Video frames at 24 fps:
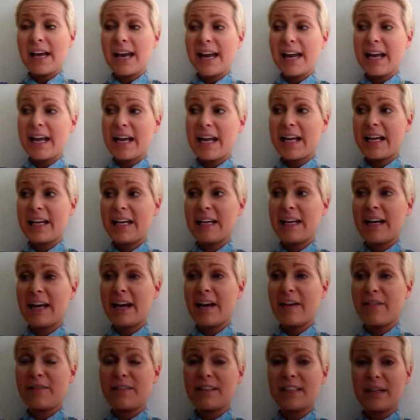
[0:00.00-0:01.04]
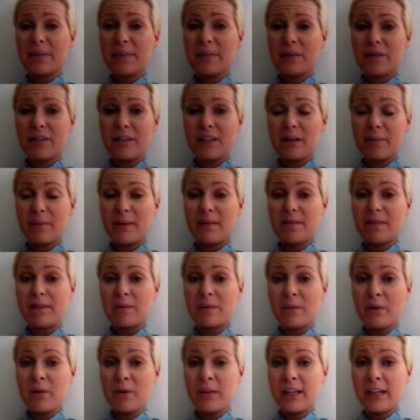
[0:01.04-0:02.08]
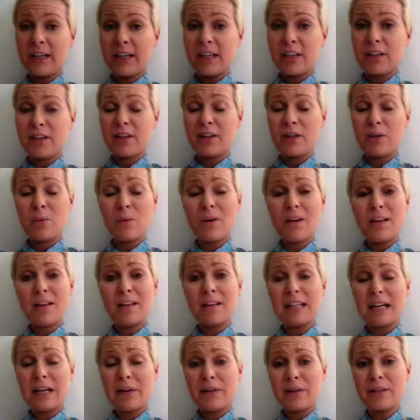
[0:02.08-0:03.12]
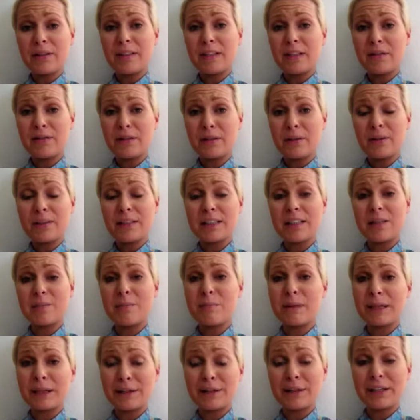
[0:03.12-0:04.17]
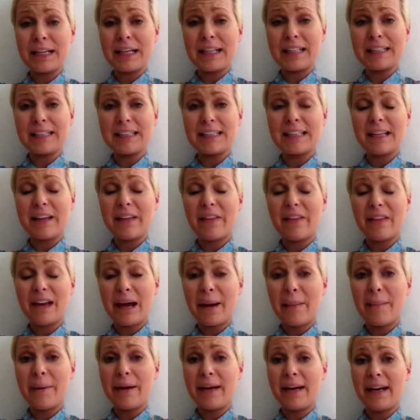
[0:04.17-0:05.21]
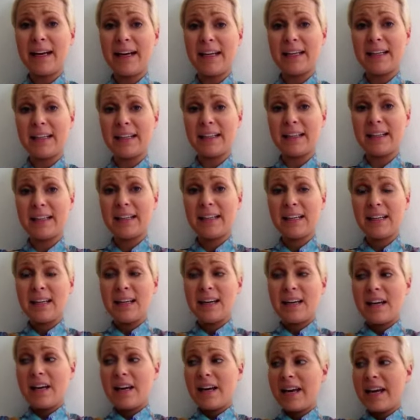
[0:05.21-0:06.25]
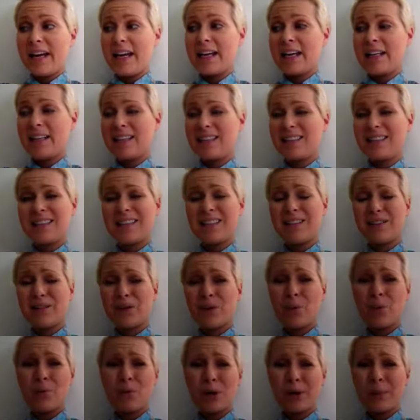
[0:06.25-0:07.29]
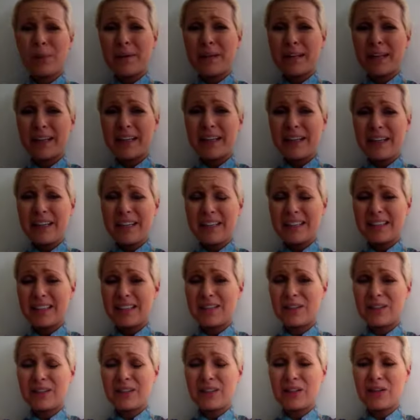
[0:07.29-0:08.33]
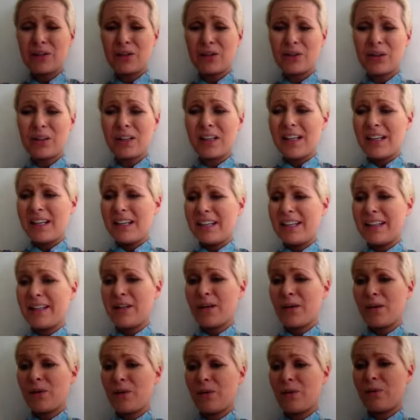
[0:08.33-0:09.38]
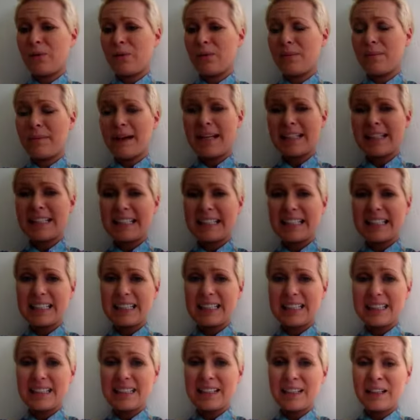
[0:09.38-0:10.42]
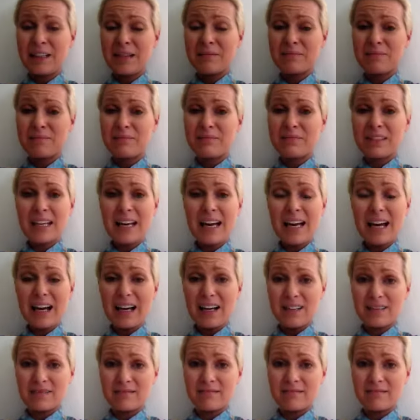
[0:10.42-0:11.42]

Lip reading: And every time you think about smoking, you're going to want to allow yourself to experience that pain. And is that a little morbid? Is it a little, you know, masochistic? Yeah.